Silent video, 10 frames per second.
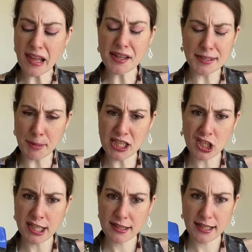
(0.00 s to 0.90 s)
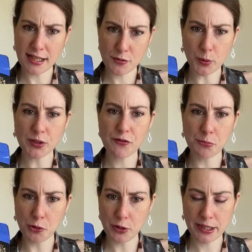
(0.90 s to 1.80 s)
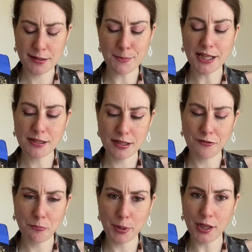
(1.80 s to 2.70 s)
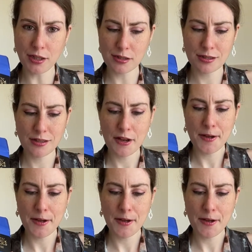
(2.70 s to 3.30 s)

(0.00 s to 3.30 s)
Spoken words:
especially because it is one of the more expensive bars.